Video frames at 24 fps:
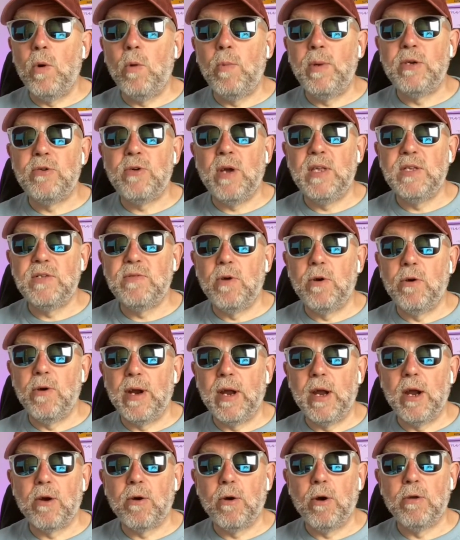will be
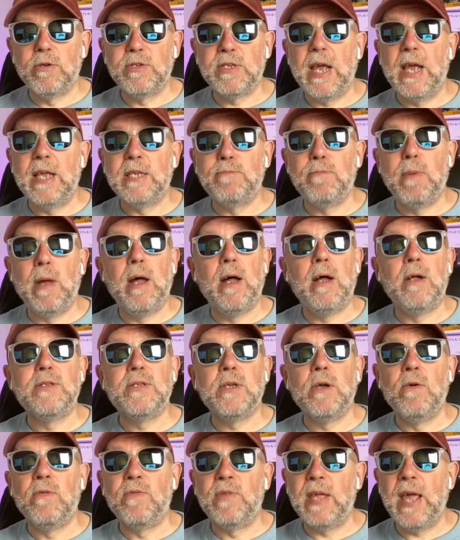transferring across as
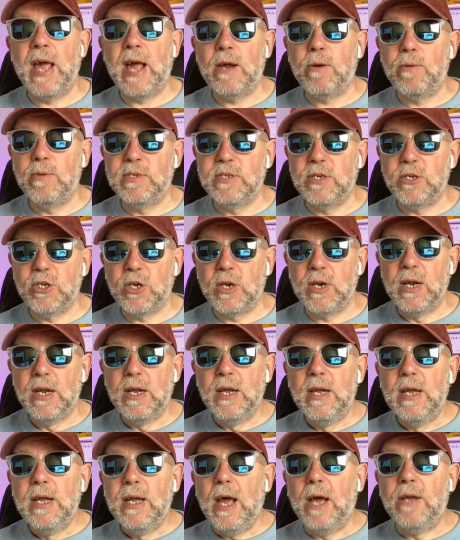part of the acquisition.
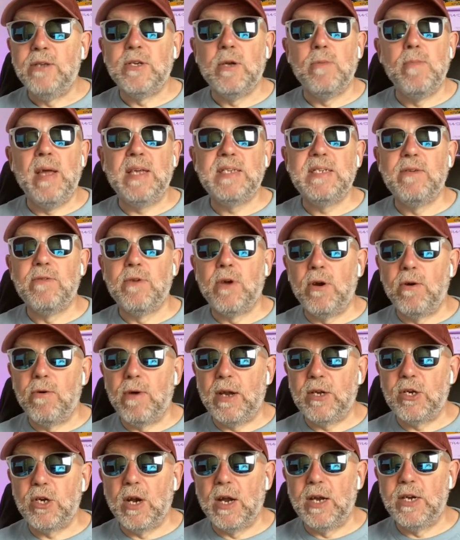Uh, so massive
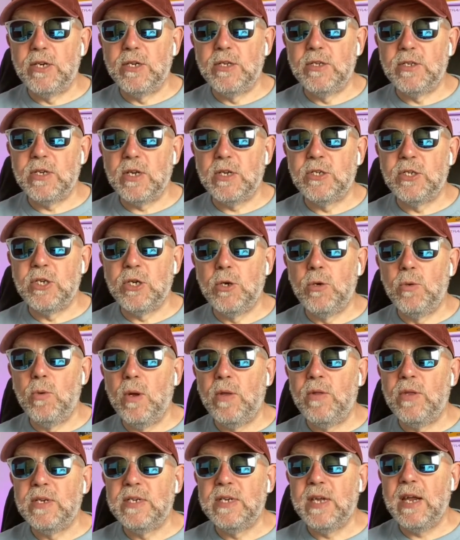congratulations
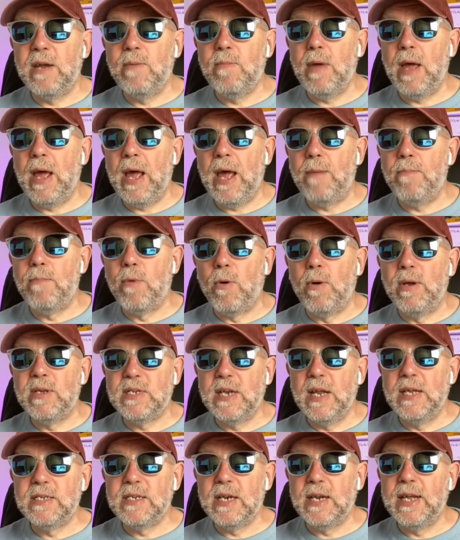to the team at
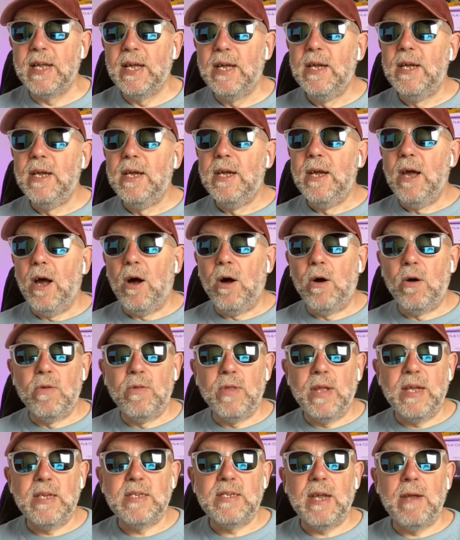Morris Leslie
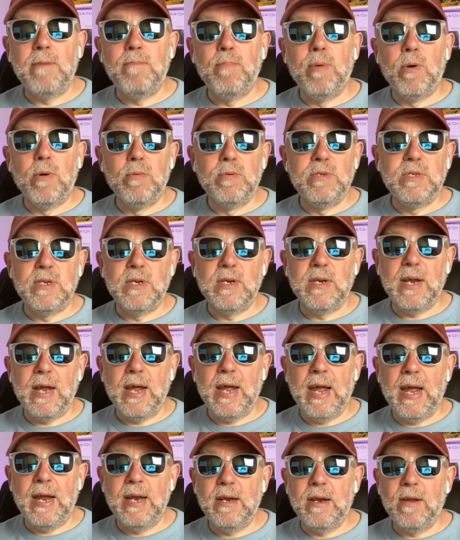on this important
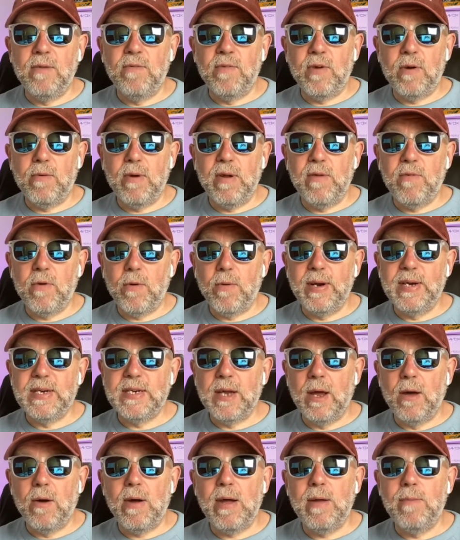and very, very
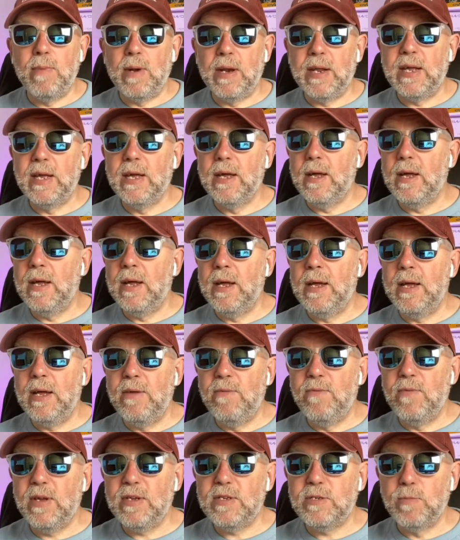timely uh,
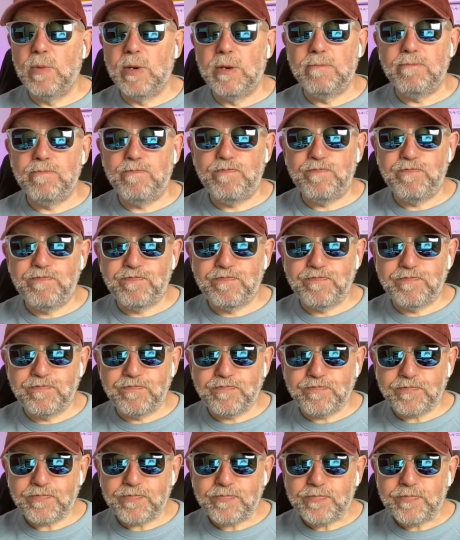investment.
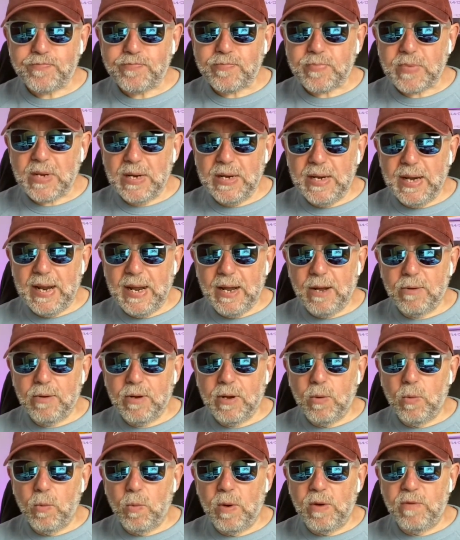Now,
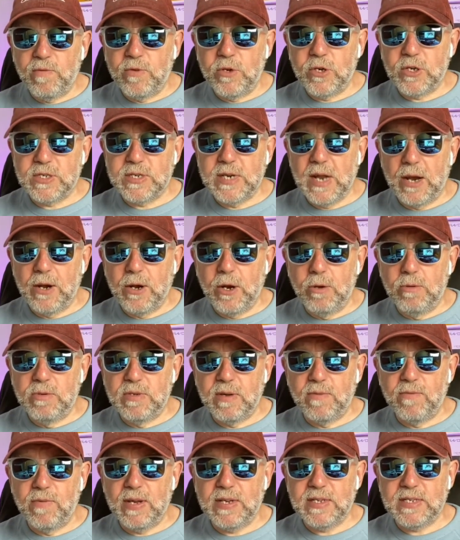we've just done
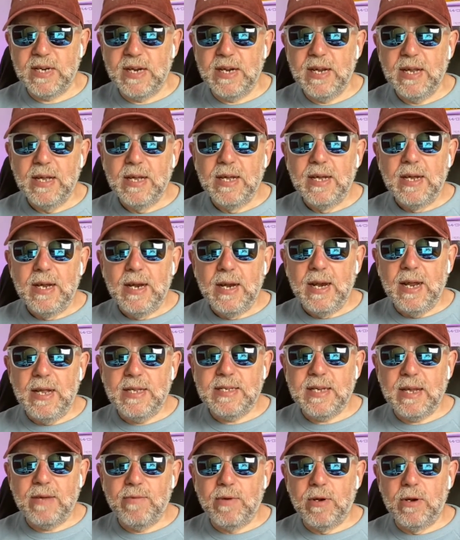who's investing.
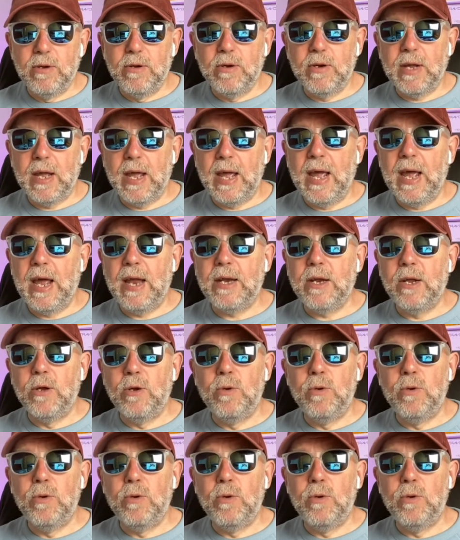Let's have a look at